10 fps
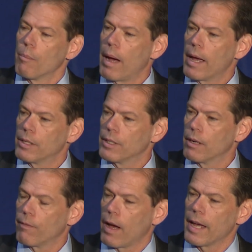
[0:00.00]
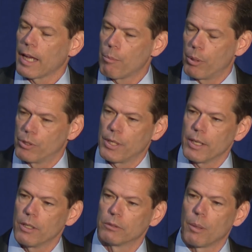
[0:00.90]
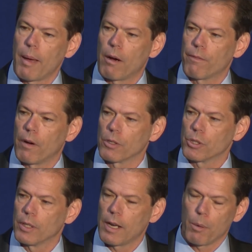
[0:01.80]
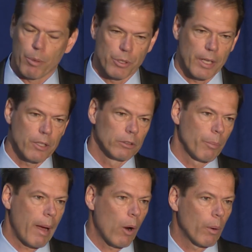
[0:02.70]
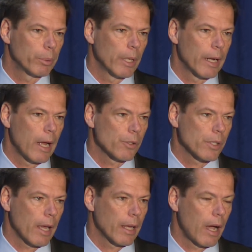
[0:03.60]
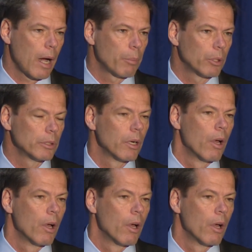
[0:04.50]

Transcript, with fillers: by identifying a particular malfunction at a particular power plant outside Kabul